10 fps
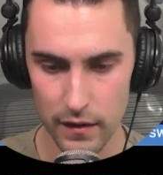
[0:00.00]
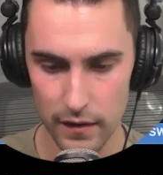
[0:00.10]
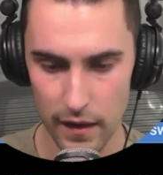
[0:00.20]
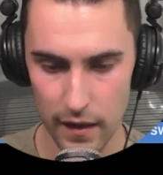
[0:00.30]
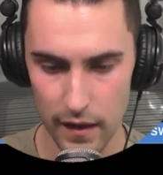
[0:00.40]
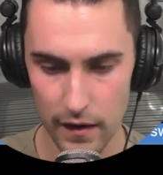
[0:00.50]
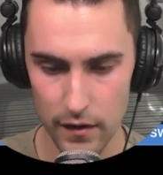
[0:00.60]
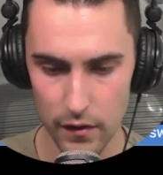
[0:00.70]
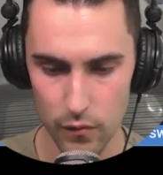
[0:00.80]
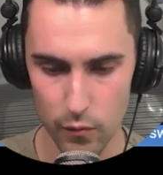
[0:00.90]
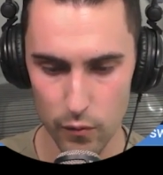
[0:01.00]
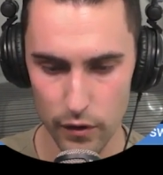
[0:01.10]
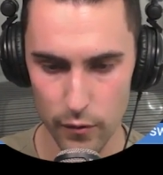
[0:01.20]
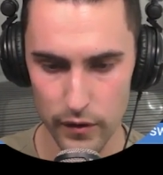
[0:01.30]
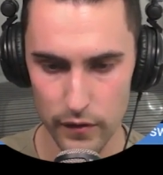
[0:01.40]
And we're
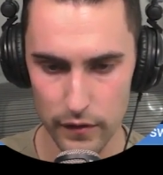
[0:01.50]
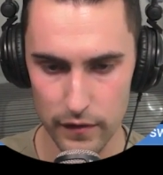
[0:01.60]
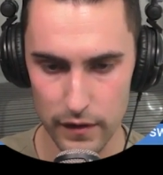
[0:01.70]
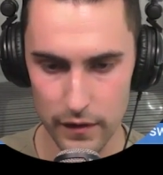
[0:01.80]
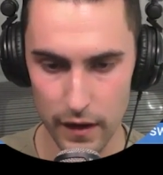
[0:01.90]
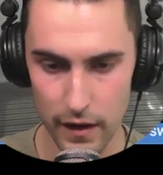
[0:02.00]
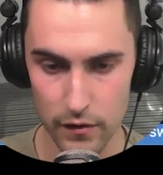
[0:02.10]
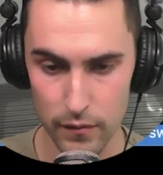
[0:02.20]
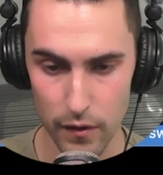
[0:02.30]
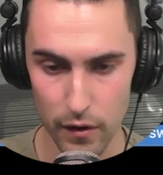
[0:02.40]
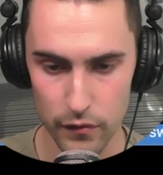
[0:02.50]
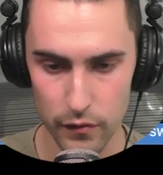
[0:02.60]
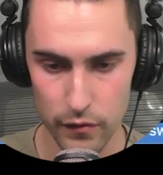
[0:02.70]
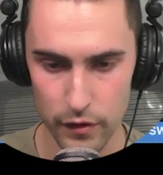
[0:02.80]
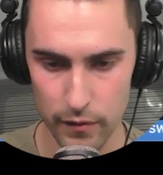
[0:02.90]
going to see, and also
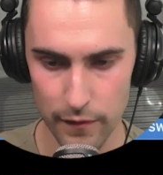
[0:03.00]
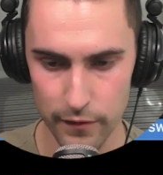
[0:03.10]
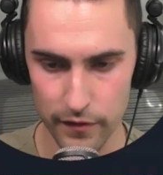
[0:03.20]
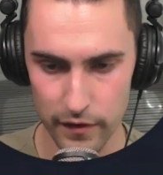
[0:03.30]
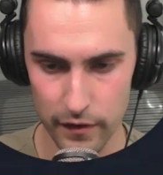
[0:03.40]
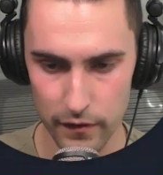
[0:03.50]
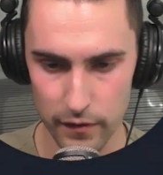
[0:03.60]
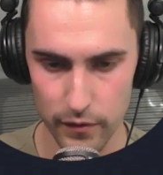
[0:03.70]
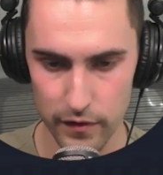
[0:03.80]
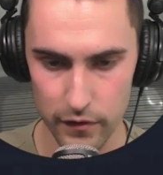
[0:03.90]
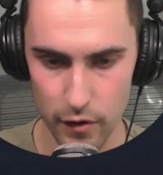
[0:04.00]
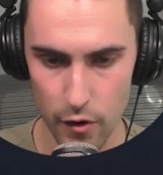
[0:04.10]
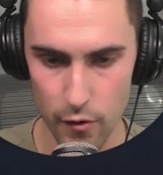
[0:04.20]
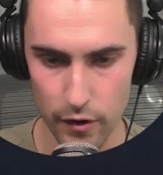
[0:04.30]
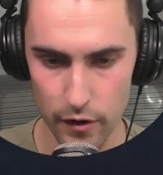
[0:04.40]
too, you could reference here, see where it says
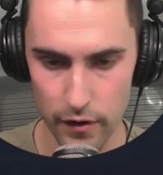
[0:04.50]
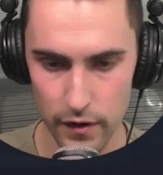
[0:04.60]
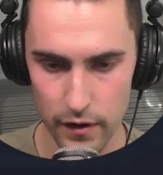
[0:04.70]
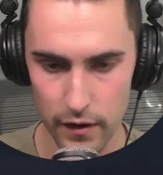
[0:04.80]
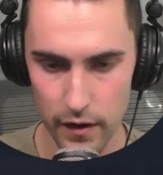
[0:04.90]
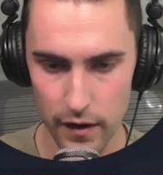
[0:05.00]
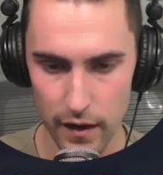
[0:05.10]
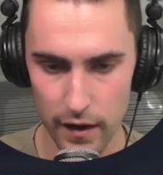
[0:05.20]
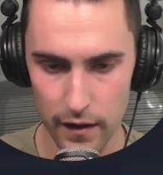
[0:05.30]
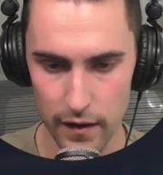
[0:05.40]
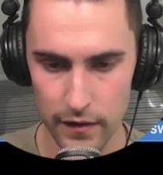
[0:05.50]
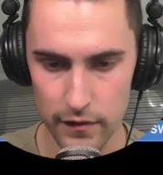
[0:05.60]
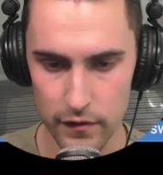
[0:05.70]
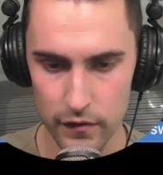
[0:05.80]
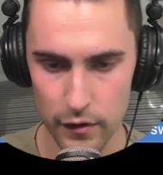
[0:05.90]
owner is
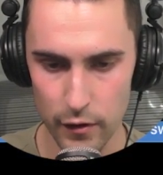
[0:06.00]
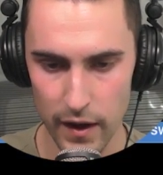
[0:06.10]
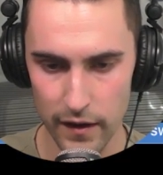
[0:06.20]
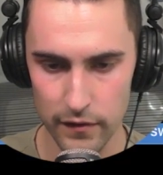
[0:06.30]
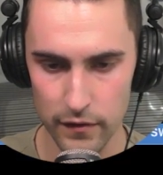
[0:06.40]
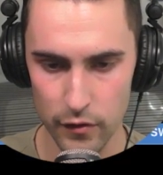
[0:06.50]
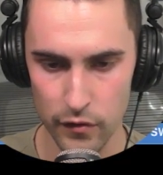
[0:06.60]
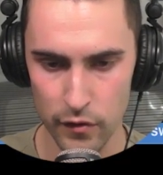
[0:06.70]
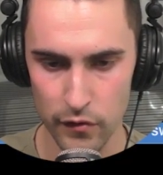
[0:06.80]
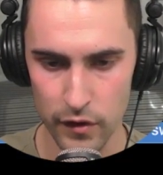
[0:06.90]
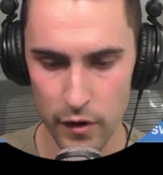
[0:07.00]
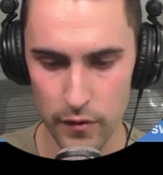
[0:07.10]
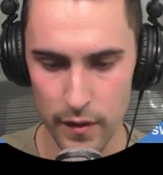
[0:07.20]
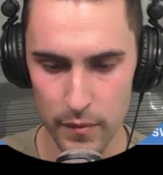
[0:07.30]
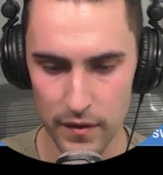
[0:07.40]
0x000.
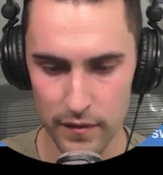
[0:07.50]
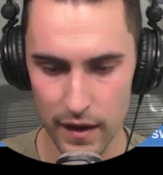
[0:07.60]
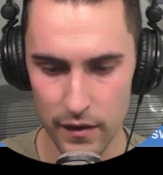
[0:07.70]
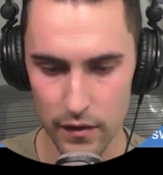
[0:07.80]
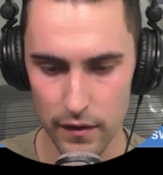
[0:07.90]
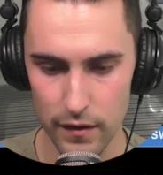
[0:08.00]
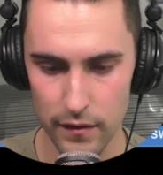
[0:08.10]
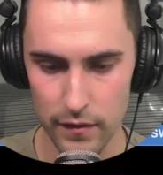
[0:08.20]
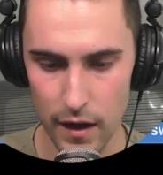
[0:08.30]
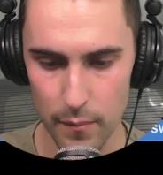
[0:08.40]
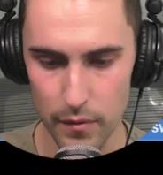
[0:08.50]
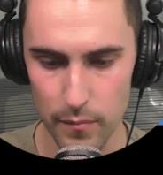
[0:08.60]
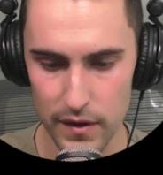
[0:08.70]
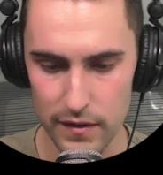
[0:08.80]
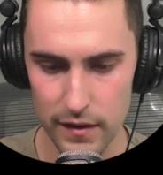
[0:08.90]
That means that it's not been
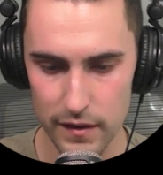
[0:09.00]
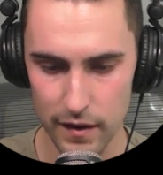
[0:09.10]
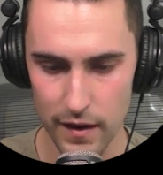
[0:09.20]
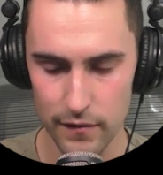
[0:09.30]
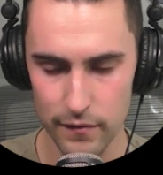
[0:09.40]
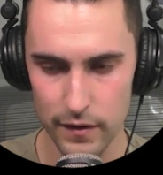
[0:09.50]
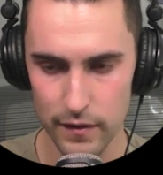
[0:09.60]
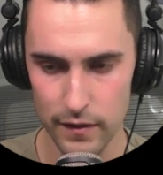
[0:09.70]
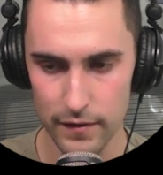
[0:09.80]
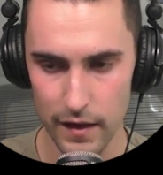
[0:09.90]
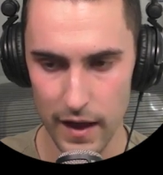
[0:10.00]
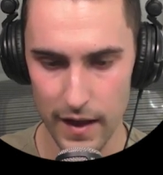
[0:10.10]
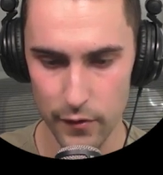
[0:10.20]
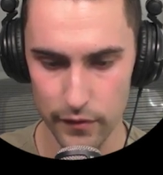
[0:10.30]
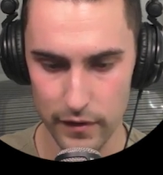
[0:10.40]
minted. It's kind of in this
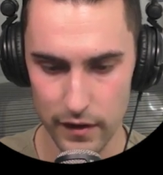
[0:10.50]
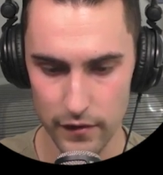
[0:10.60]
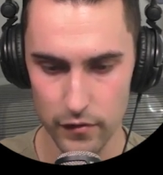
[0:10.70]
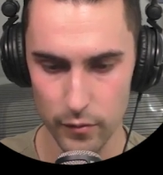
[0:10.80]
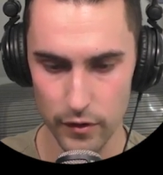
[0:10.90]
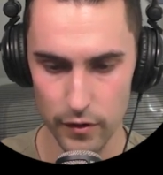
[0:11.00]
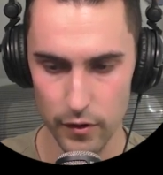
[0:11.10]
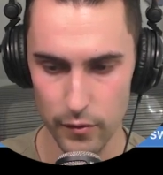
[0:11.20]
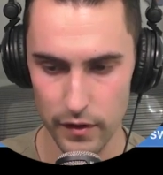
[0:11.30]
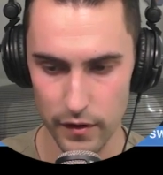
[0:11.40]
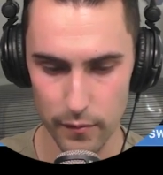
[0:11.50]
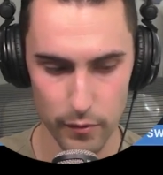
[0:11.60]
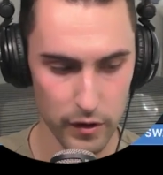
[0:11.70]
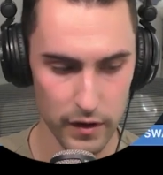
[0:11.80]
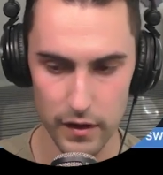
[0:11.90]
idle stage. So we're going to go here and we're
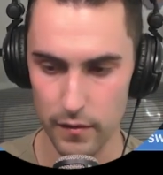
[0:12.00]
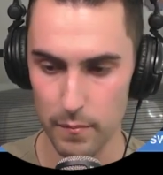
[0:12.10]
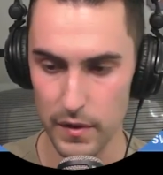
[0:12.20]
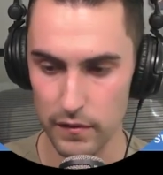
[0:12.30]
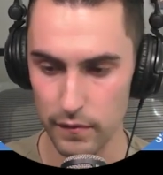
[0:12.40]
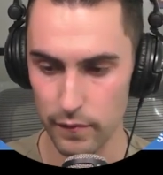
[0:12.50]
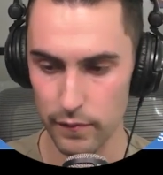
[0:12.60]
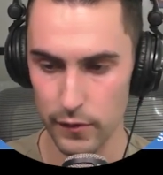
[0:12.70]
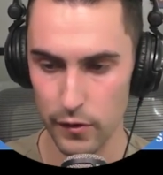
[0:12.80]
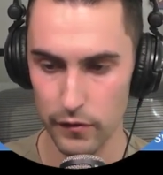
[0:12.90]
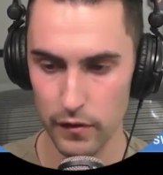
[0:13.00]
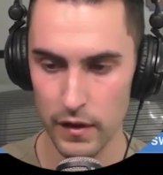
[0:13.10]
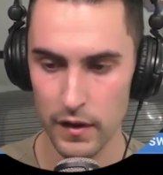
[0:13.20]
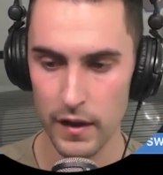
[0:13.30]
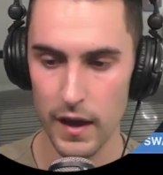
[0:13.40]
going to hit mint vault.
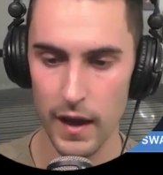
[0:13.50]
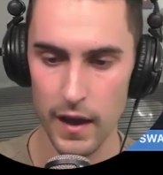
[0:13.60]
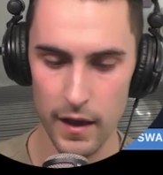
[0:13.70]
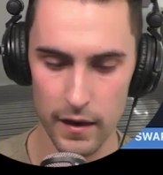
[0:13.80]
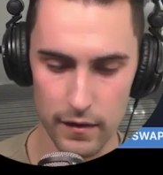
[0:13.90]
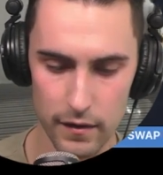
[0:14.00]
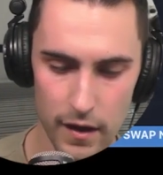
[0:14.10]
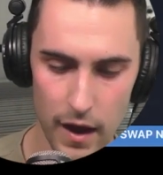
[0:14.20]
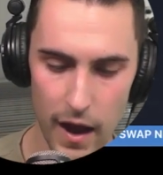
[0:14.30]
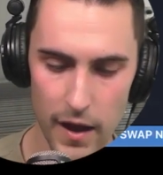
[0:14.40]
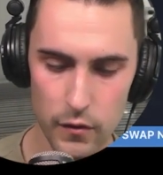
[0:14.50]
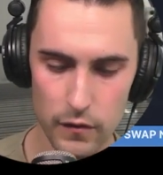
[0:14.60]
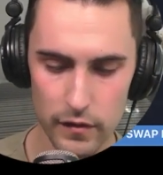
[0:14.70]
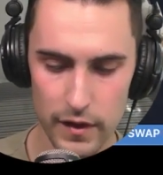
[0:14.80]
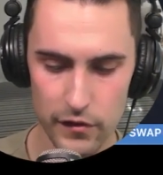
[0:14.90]
And I use
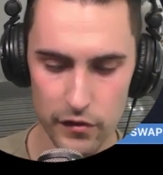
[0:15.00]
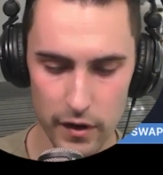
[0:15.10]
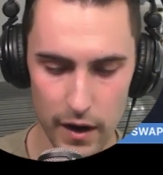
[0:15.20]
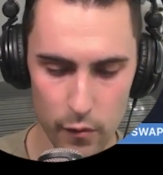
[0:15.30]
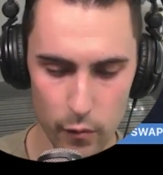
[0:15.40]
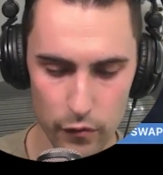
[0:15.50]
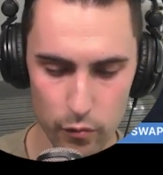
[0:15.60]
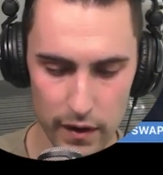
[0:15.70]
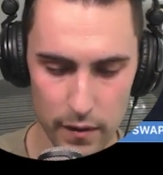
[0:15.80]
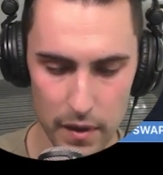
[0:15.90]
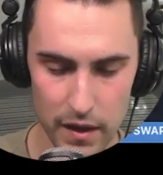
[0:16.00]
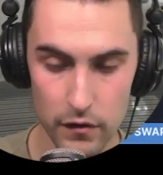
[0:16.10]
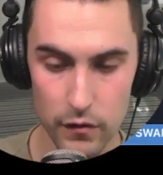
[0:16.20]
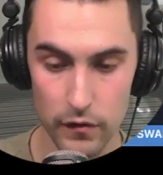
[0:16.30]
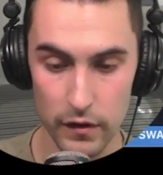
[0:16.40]
a ledger. I always recommend
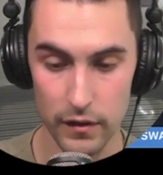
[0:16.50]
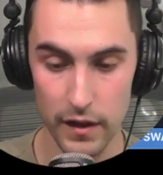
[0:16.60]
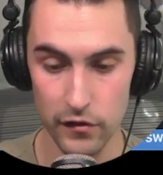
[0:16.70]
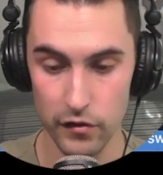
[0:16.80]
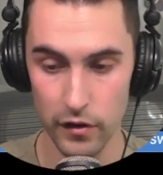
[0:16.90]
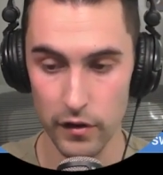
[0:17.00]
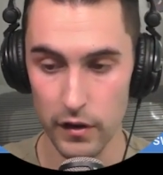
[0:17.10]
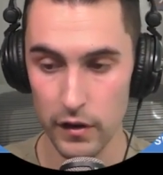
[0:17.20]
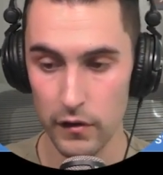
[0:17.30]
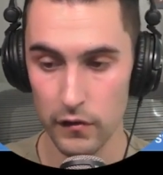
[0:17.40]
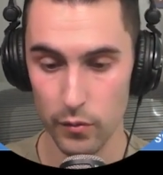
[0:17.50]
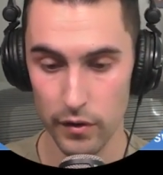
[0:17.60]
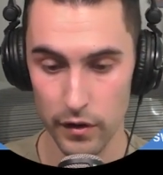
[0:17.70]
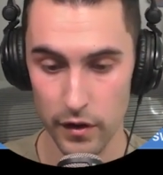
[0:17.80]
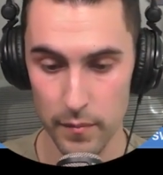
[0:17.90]
using a ledger. So we're going
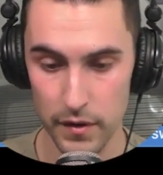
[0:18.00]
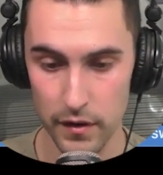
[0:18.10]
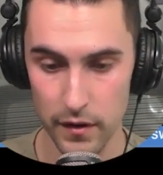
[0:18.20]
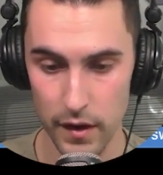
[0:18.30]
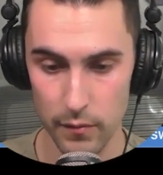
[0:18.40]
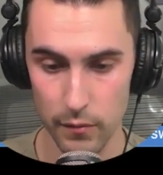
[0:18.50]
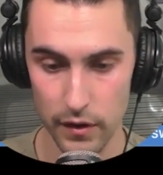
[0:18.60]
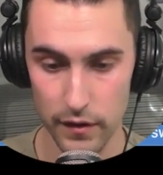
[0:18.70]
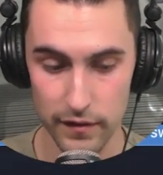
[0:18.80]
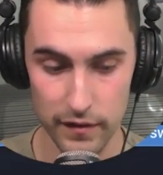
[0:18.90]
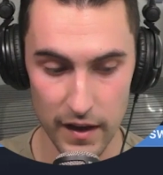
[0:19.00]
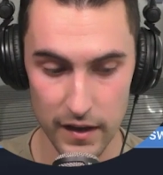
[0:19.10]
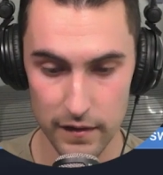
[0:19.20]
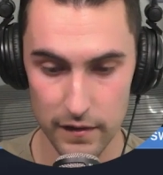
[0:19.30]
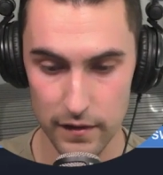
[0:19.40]
to come here and we're going to sign
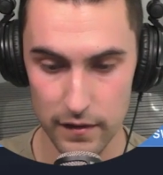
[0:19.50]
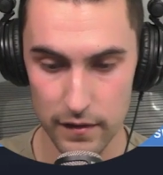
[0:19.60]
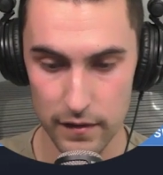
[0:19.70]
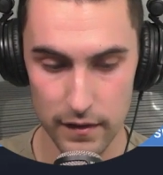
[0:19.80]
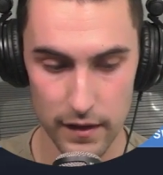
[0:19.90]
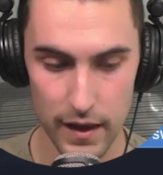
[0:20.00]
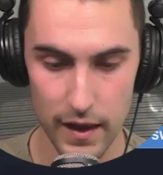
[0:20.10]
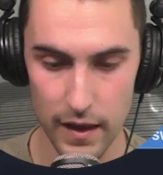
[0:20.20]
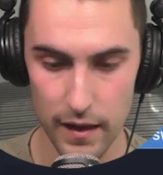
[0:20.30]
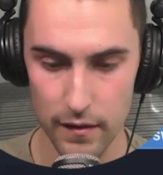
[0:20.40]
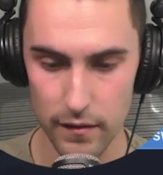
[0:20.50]
it. And